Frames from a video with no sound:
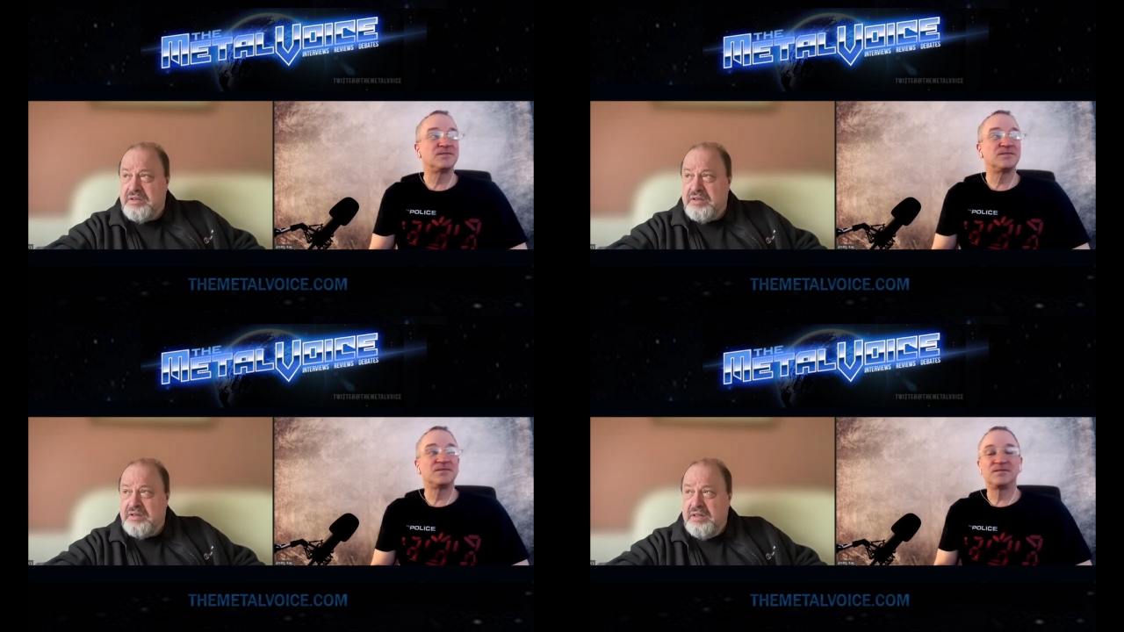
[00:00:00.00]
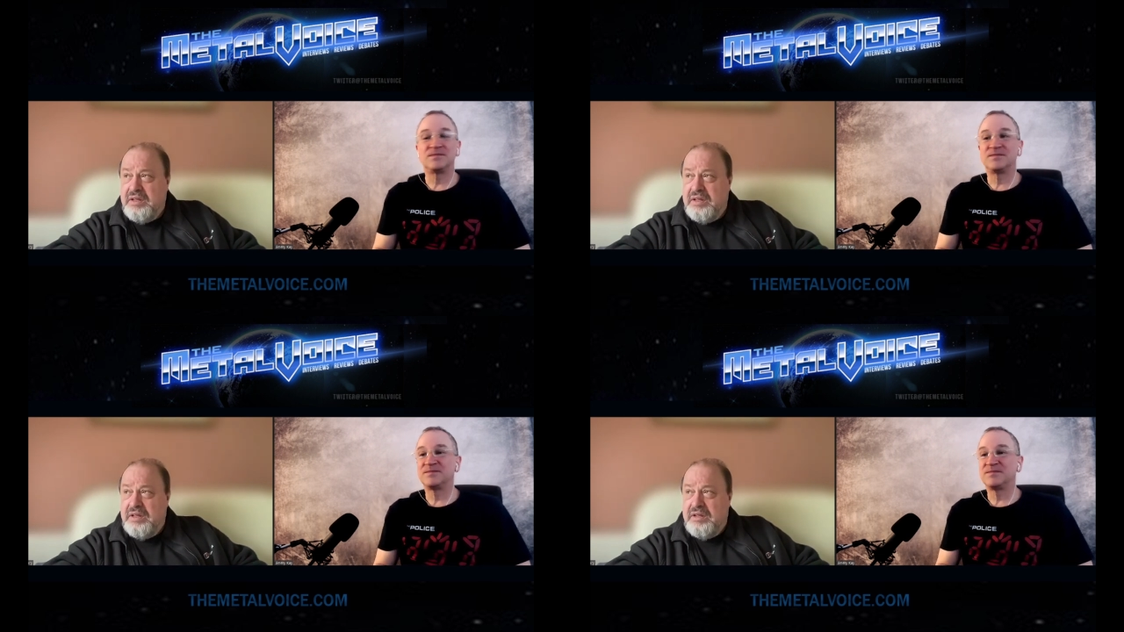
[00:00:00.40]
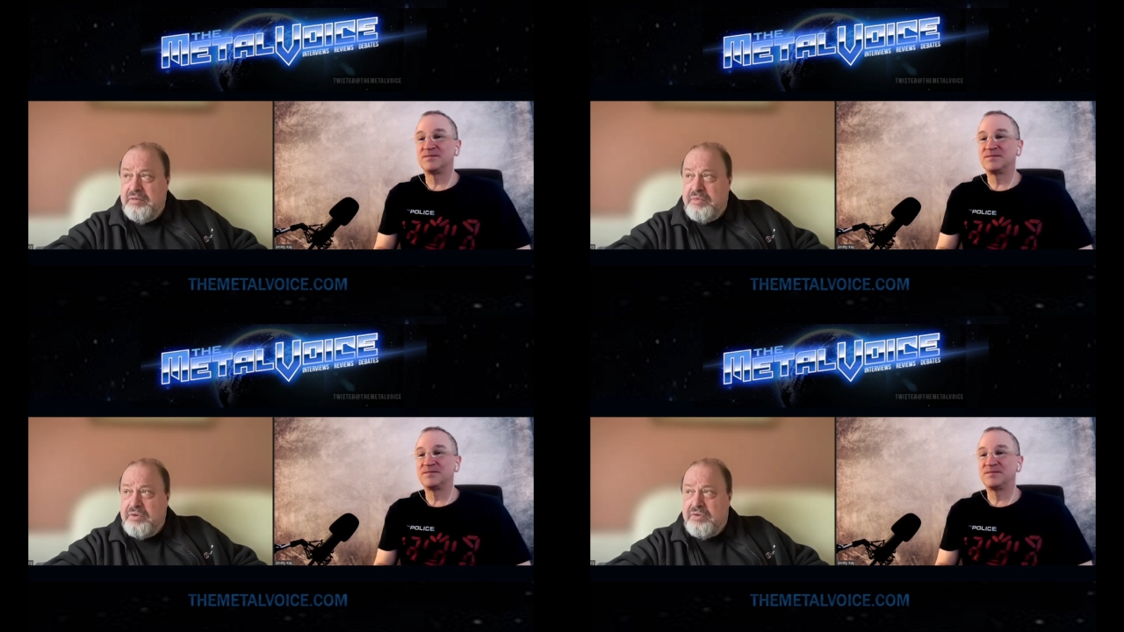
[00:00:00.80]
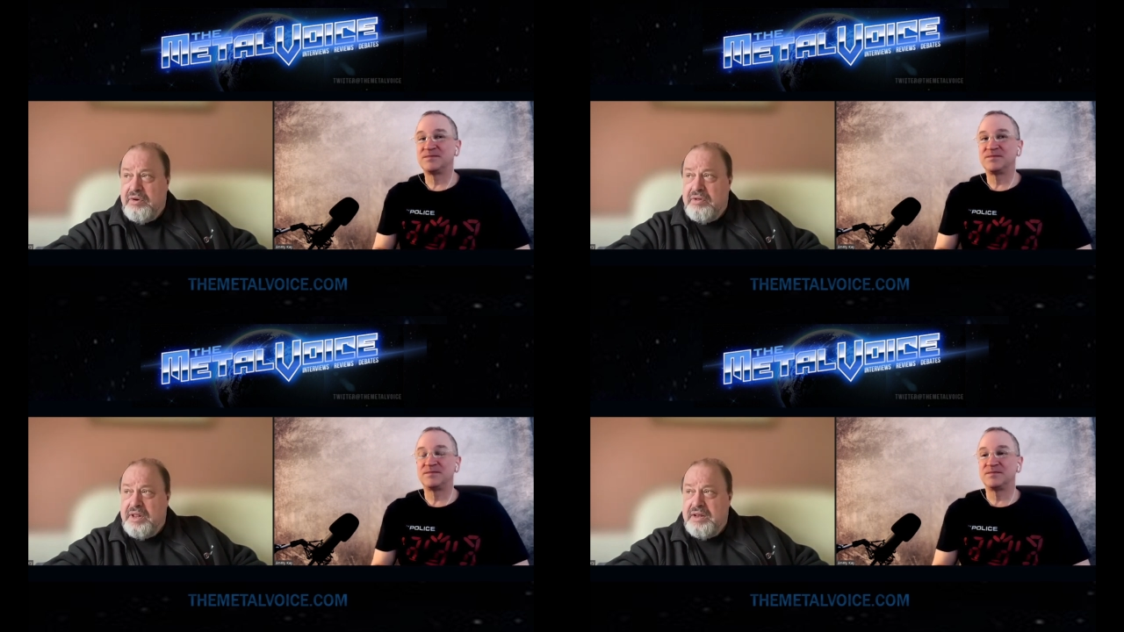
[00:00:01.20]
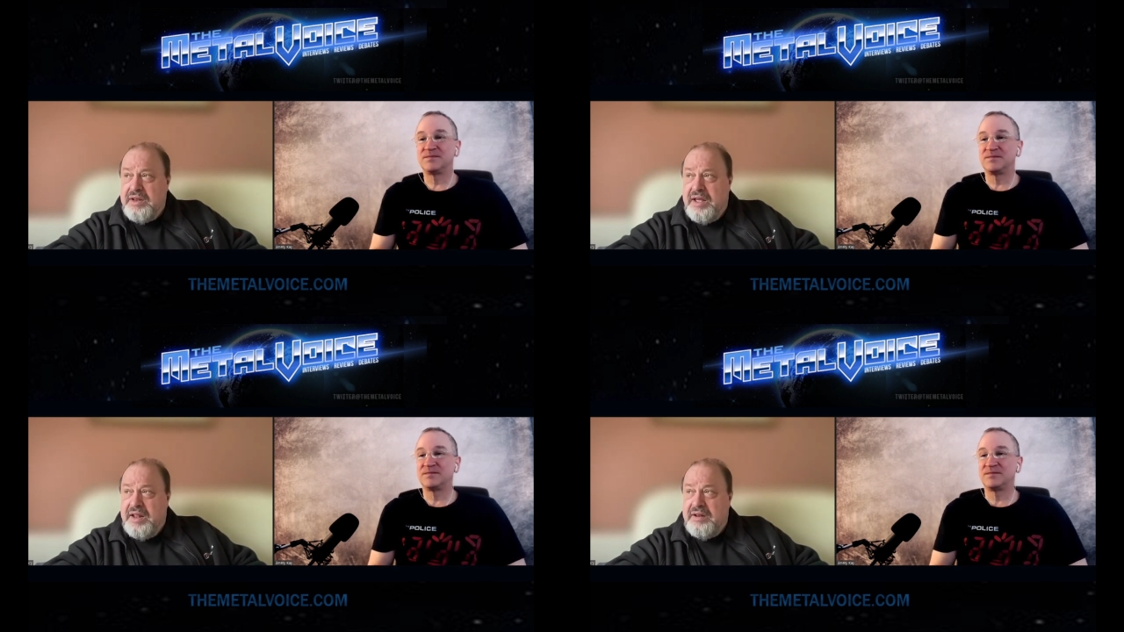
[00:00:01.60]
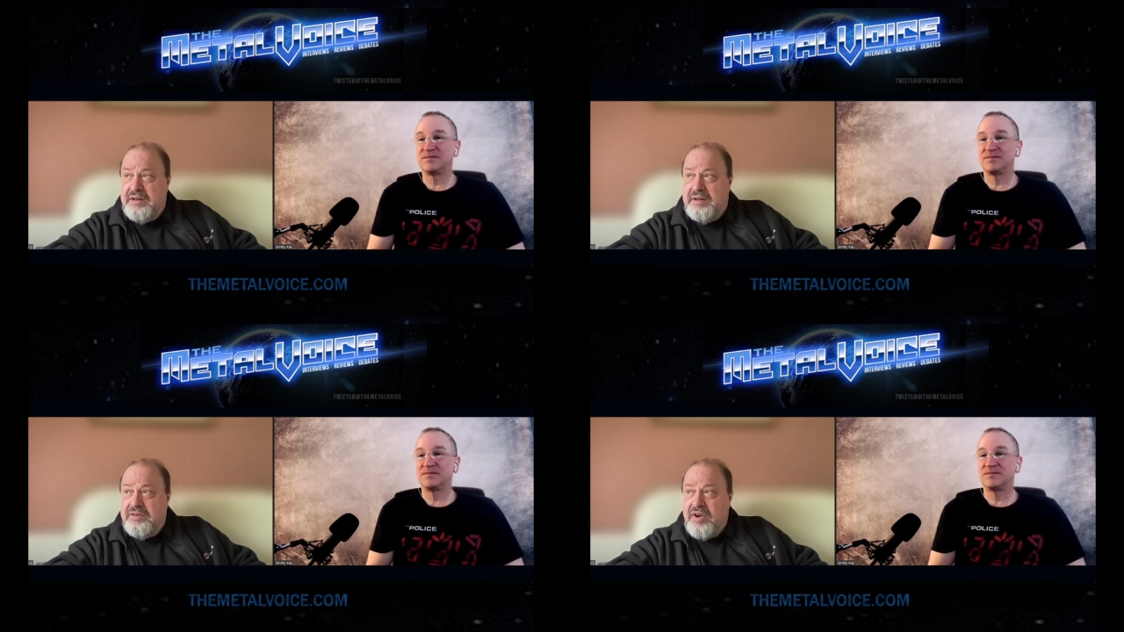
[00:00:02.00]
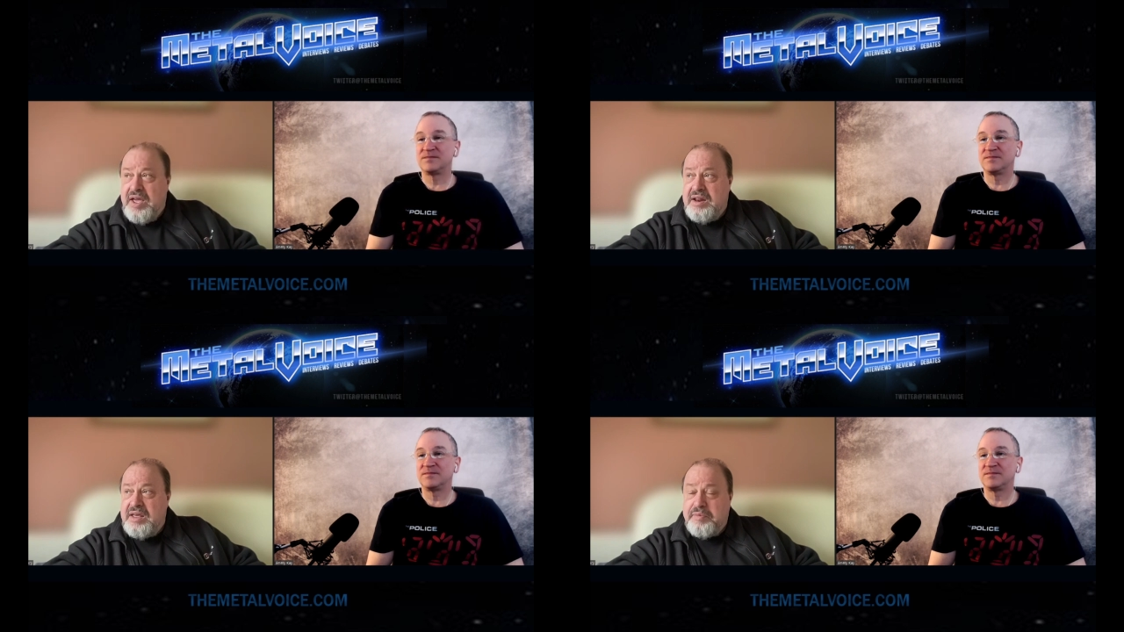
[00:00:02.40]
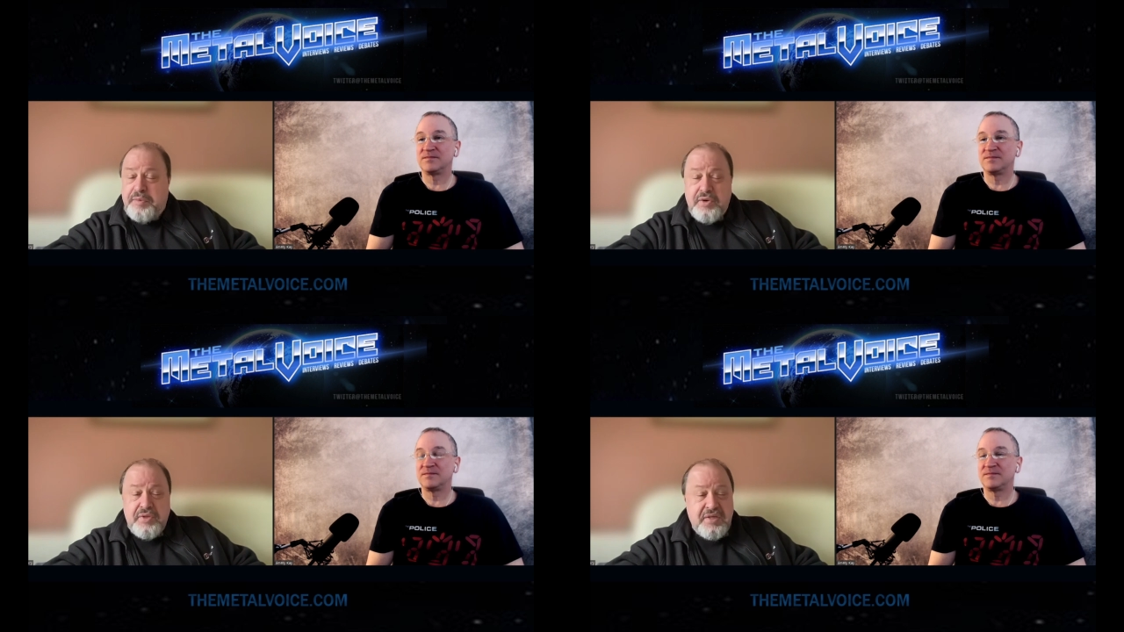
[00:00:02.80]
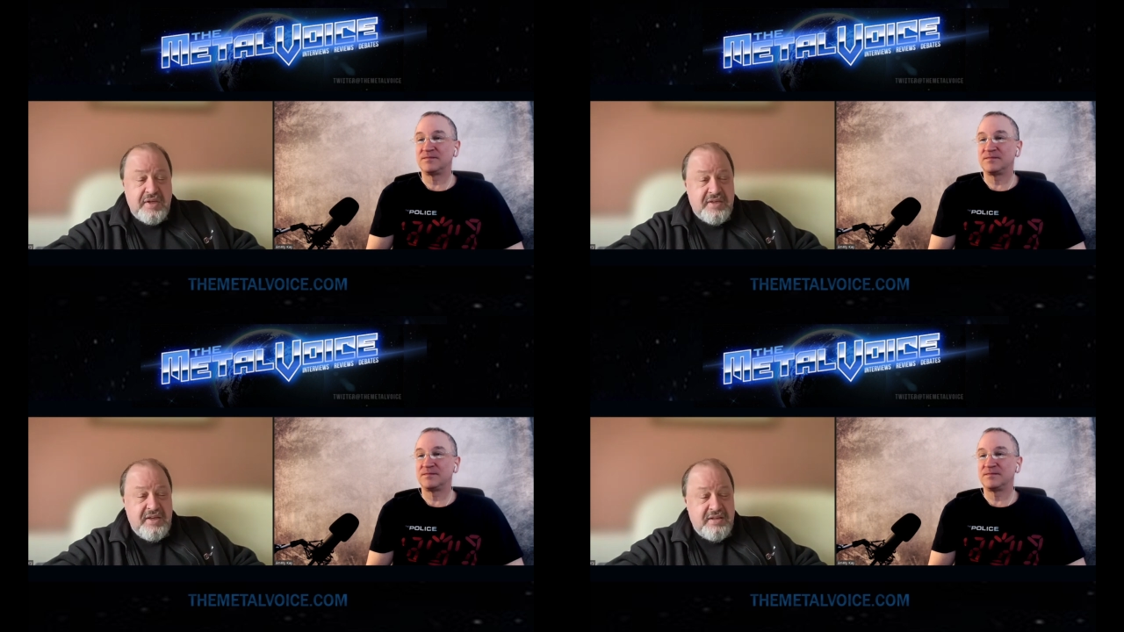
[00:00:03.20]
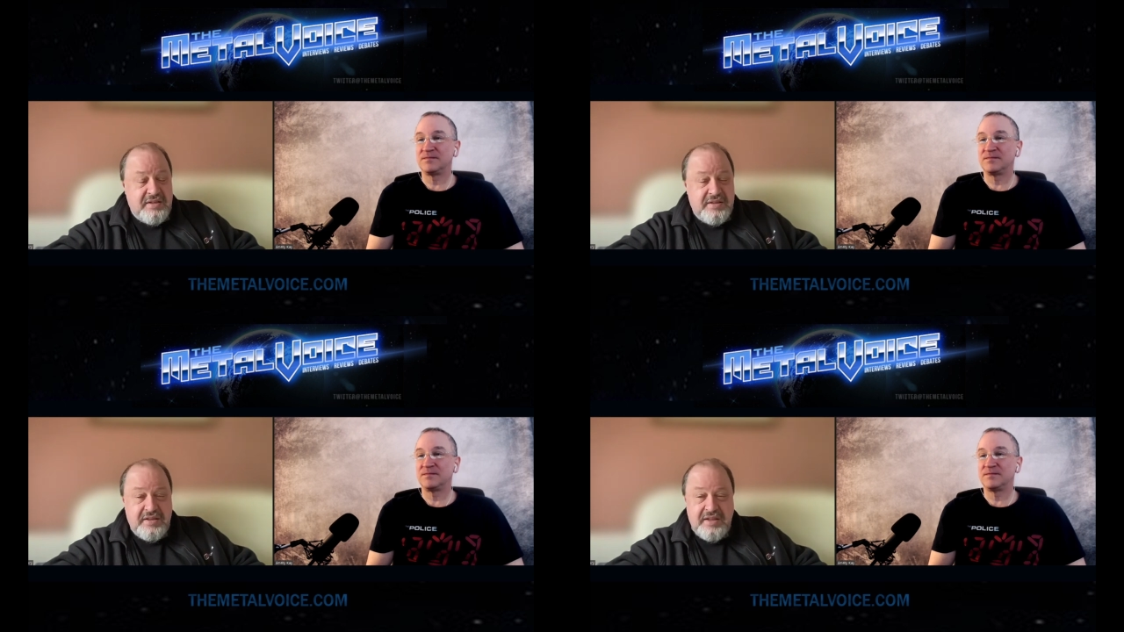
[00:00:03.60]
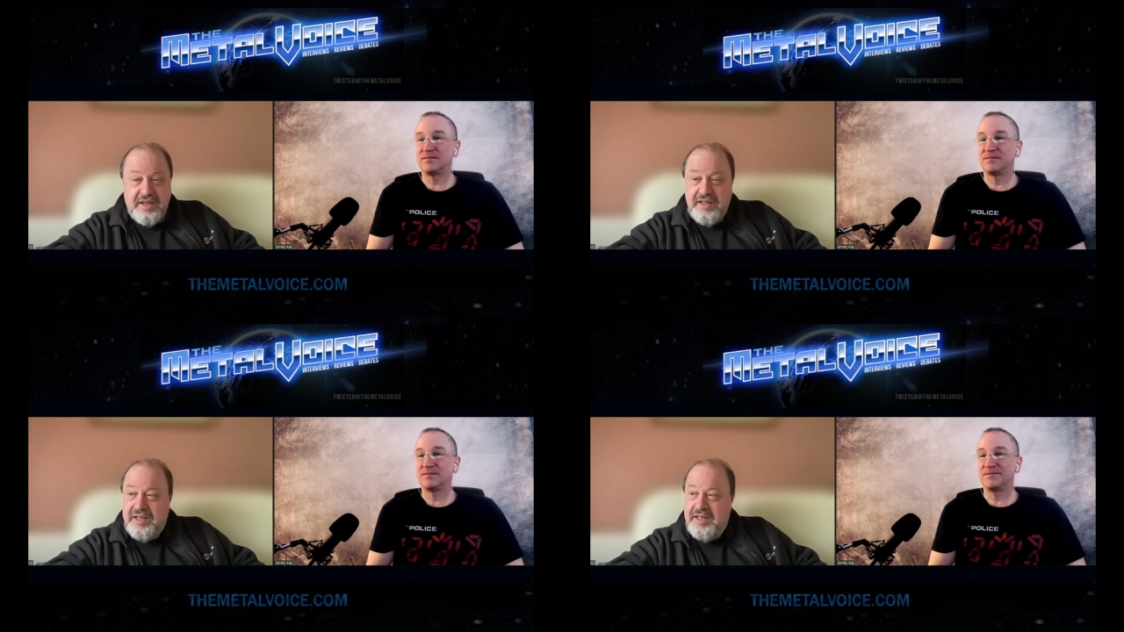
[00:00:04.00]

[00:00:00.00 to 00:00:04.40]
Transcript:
Speaker 1: uh, Montreal and and try and explore the city and uh,